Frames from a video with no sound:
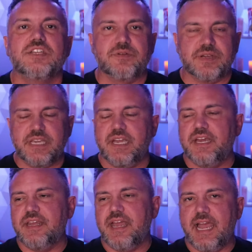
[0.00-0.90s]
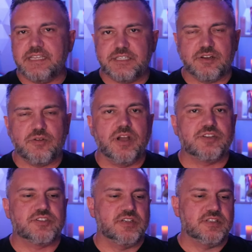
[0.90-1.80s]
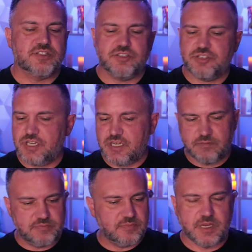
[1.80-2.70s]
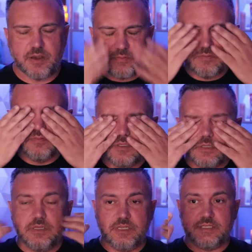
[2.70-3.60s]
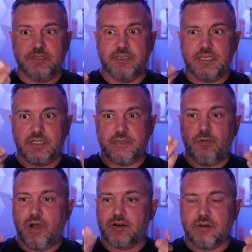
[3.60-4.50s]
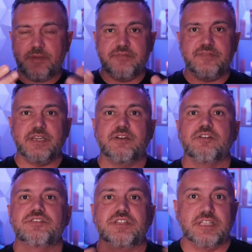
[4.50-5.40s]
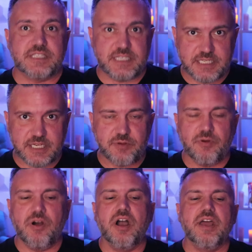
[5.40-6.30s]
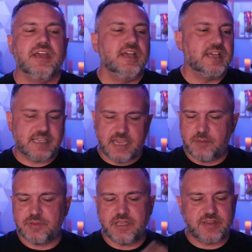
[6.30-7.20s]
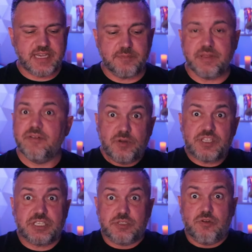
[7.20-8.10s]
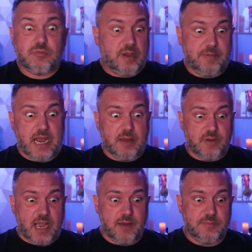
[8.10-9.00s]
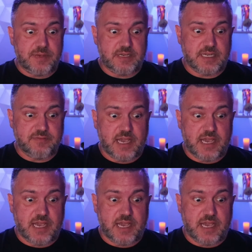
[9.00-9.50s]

So again, asking her questions, she, you know, let's look at the water on my fingers and let's continue on. Can't believe it, can't believe it, which is normal. I mean, I, I would be,